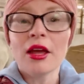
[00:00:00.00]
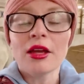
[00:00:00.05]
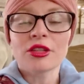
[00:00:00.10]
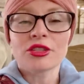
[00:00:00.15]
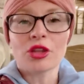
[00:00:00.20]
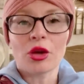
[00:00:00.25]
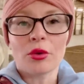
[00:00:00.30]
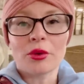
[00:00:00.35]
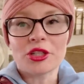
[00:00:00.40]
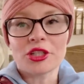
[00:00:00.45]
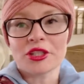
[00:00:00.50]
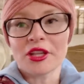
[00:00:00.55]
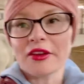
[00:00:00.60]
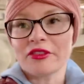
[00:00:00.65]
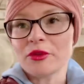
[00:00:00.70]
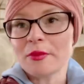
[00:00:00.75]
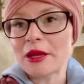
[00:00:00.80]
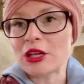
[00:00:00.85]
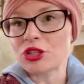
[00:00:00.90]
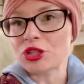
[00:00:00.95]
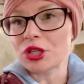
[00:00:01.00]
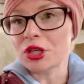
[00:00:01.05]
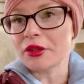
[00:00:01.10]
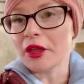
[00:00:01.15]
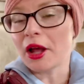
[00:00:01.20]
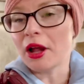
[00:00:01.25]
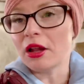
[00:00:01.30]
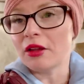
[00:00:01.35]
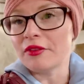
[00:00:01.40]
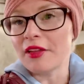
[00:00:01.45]
so we just have to make sure
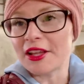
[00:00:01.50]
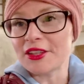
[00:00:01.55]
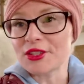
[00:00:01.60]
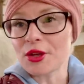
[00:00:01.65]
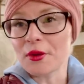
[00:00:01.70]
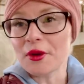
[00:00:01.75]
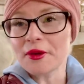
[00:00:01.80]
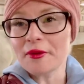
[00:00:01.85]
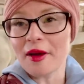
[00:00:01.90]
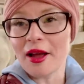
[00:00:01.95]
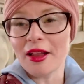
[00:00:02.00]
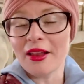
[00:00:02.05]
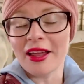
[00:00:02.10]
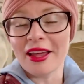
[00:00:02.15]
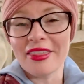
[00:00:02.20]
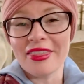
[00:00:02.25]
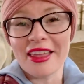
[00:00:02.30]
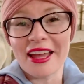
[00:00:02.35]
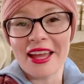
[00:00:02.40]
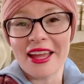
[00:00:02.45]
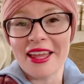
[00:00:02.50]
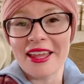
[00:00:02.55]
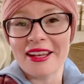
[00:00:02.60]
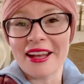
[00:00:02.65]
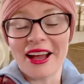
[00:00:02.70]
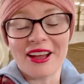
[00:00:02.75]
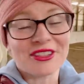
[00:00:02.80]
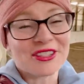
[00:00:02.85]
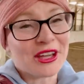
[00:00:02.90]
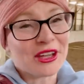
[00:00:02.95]
that all of that's going well and then
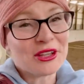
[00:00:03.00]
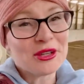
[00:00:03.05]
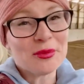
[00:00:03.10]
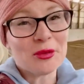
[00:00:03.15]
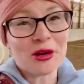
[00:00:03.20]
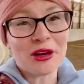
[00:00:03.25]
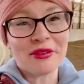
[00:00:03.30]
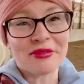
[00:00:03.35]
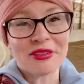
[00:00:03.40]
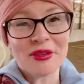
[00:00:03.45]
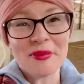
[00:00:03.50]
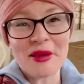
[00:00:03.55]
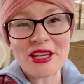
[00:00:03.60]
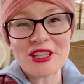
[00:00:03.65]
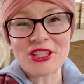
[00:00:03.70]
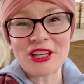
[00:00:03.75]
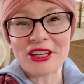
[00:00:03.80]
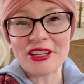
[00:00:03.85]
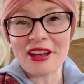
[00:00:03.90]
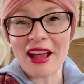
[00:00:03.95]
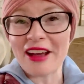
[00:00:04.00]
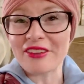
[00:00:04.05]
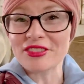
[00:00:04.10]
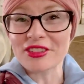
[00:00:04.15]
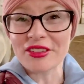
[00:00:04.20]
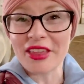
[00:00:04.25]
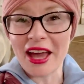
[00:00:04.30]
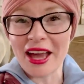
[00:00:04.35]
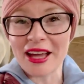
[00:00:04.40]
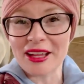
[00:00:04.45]
I'll tell you more information after
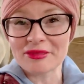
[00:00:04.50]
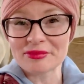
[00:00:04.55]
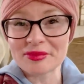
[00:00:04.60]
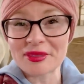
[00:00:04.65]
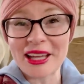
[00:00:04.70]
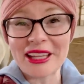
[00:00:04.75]
that.